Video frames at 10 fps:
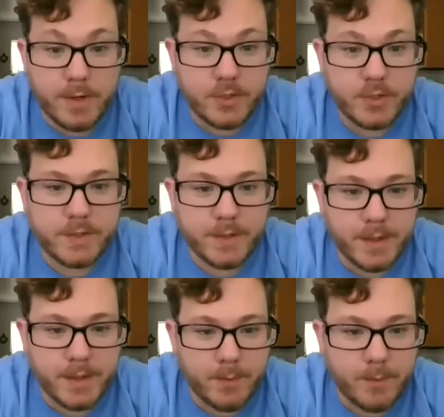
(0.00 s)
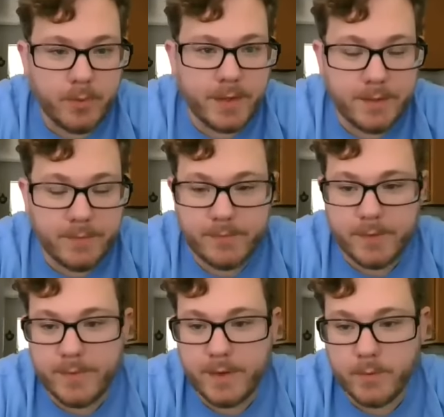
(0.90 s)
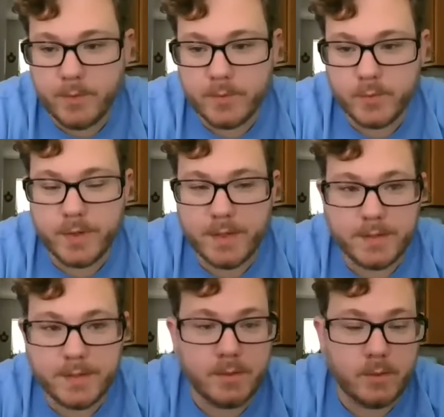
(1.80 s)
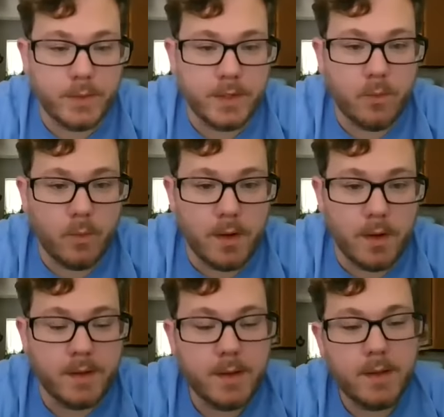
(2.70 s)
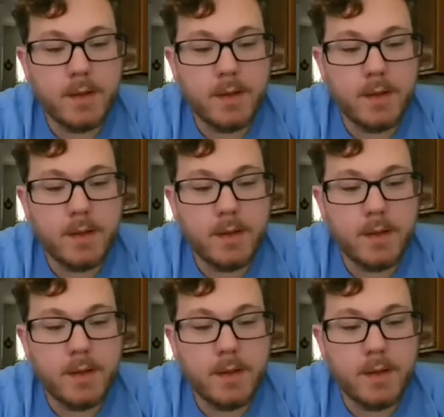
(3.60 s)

interesting uh, point, if, if anyone was with us in week one,